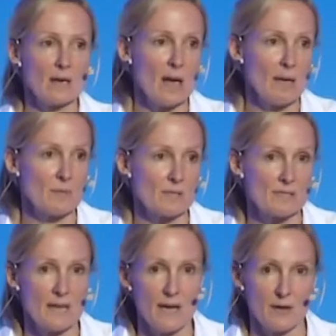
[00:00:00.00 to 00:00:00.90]
climbers
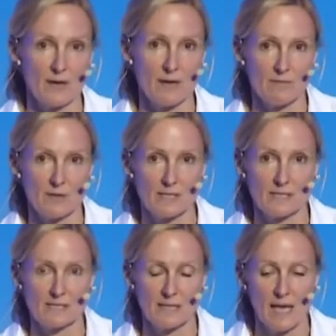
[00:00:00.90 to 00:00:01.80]
die on
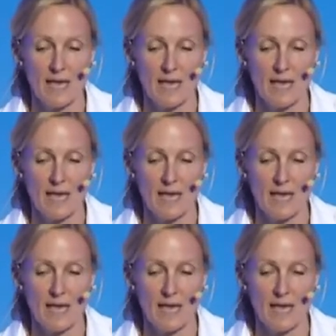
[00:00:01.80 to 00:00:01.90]
Everest.